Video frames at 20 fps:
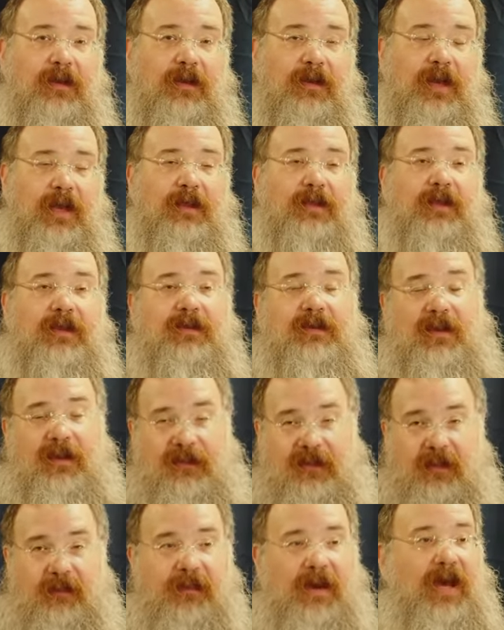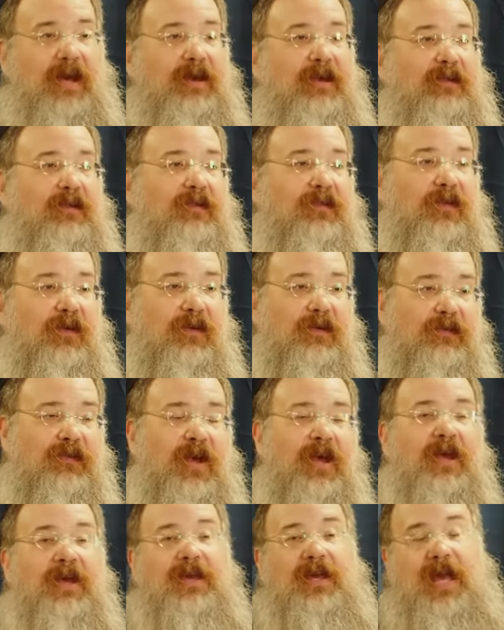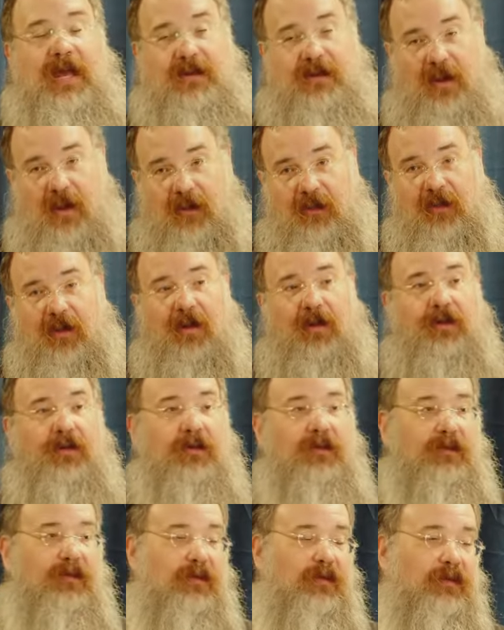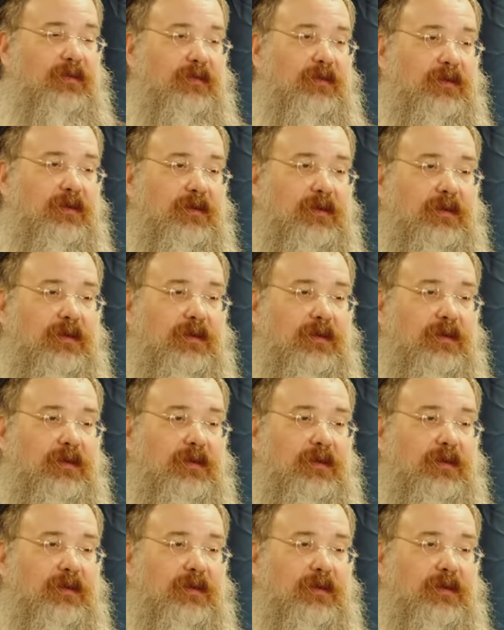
that the disembodied souls can no longer do,